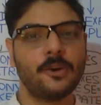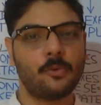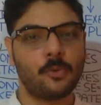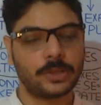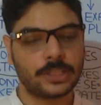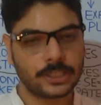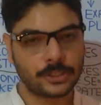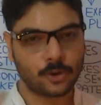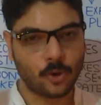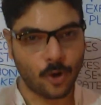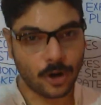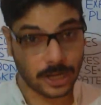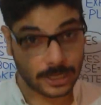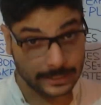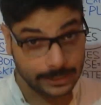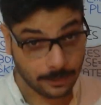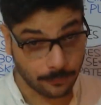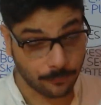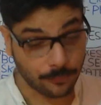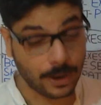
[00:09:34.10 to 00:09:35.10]
Which is called
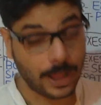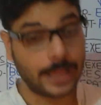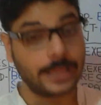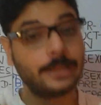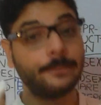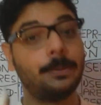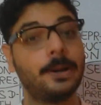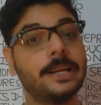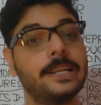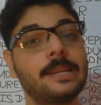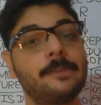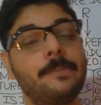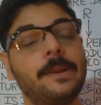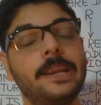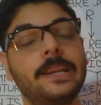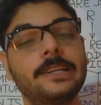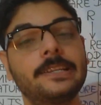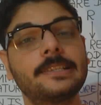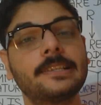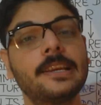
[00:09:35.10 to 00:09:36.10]
as the flying
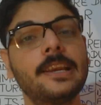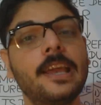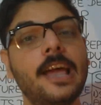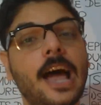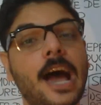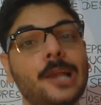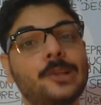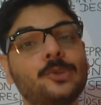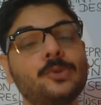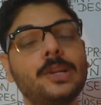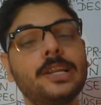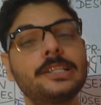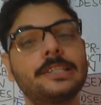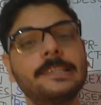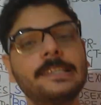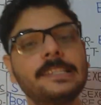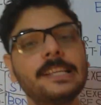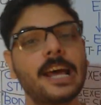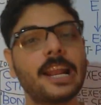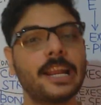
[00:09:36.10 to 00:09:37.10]
vertebrates, as well as
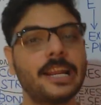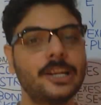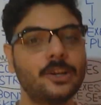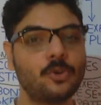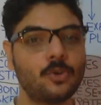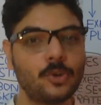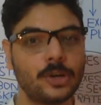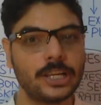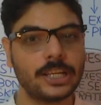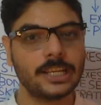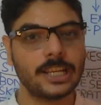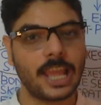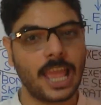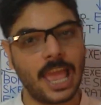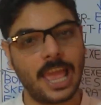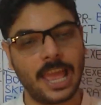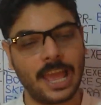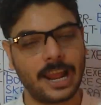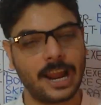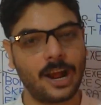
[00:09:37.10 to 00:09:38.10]
these are including
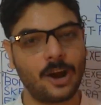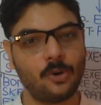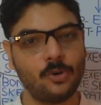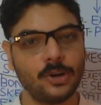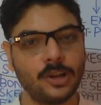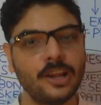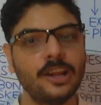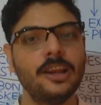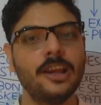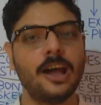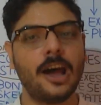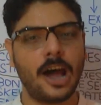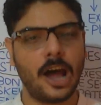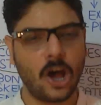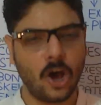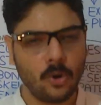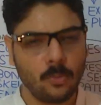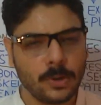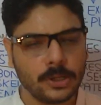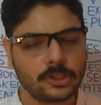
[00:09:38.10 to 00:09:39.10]
around
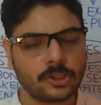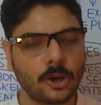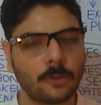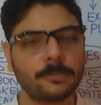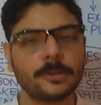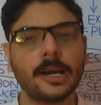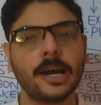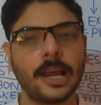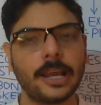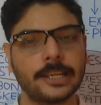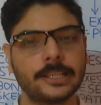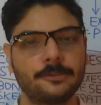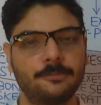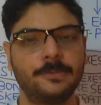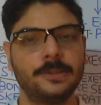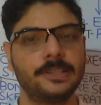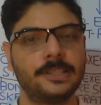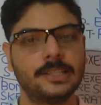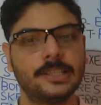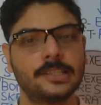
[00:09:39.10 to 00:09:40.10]
how much of the
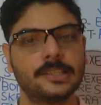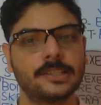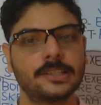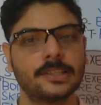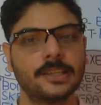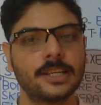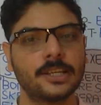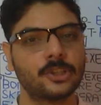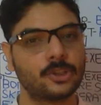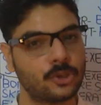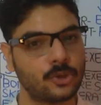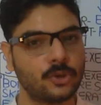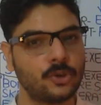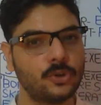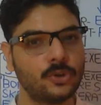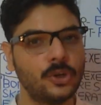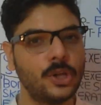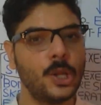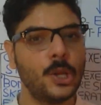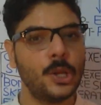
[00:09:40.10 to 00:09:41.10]
species?
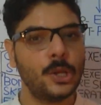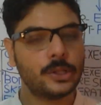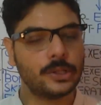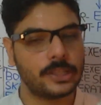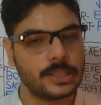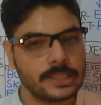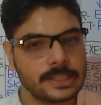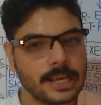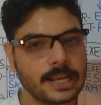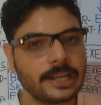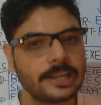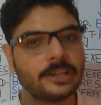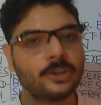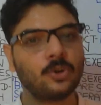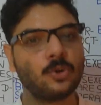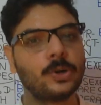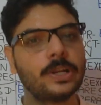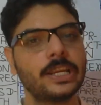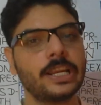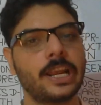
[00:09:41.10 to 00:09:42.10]
So these are
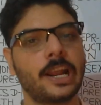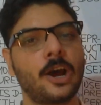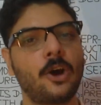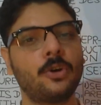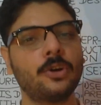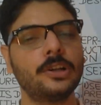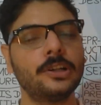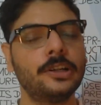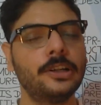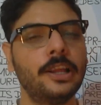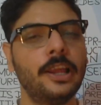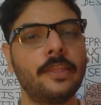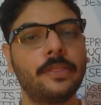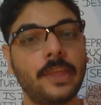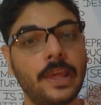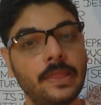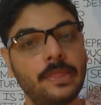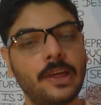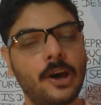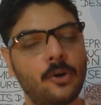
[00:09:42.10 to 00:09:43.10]
including around
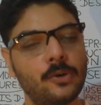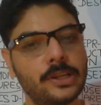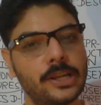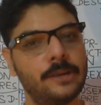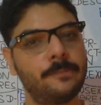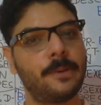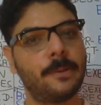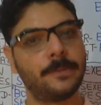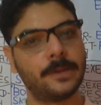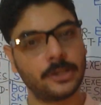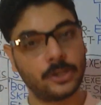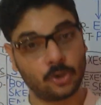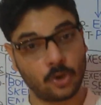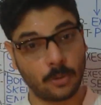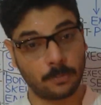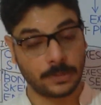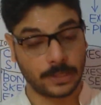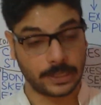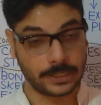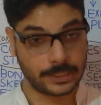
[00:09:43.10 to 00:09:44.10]
10,052
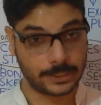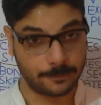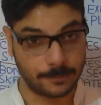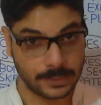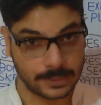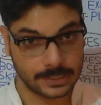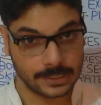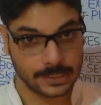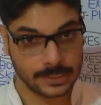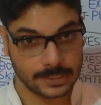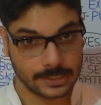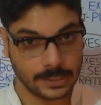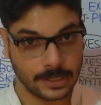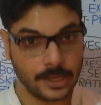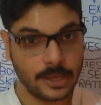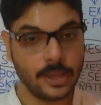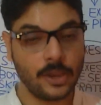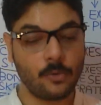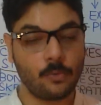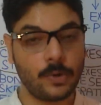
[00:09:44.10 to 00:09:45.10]
of the species.
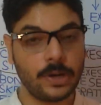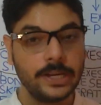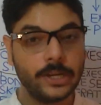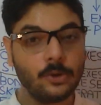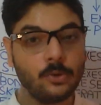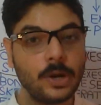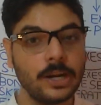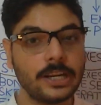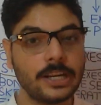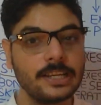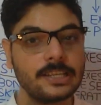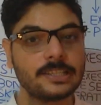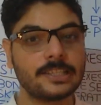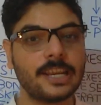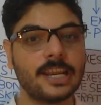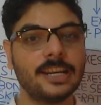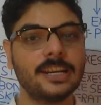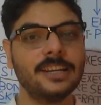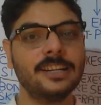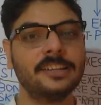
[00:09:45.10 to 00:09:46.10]
We do
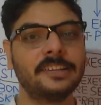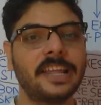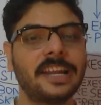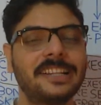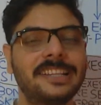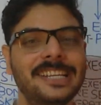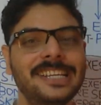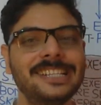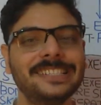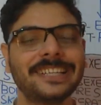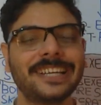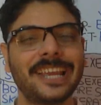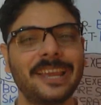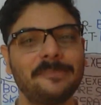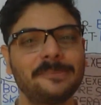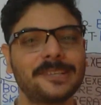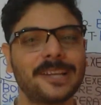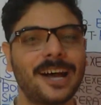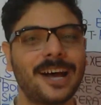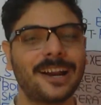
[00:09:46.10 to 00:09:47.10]
understand that these
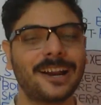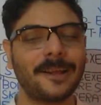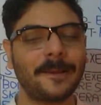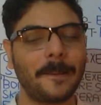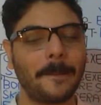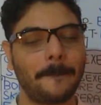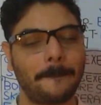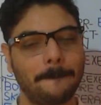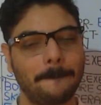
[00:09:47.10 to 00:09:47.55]
apes are